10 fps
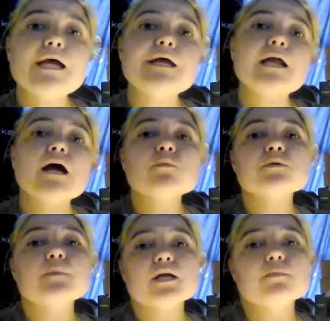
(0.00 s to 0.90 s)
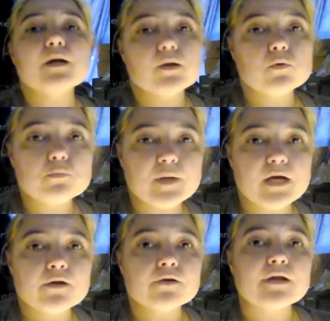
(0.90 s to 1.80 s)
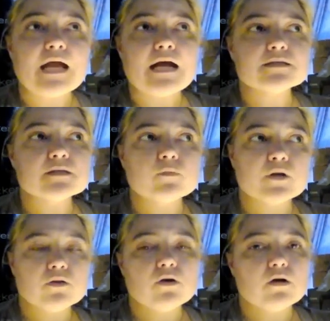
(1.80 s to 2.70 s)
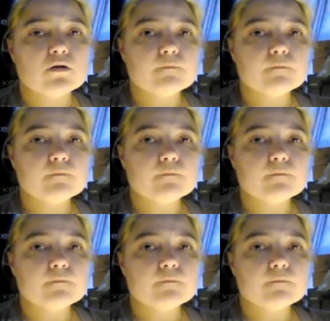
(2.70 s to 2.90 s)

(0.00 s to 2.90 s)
and I would make my own pattern as I went along.